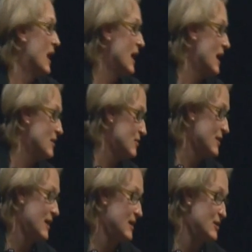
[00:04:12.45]
I
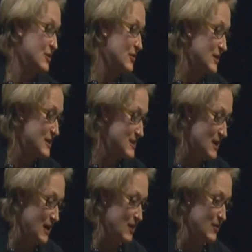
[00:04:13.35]
don't think I can do
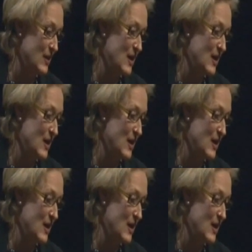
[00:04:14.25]
this. I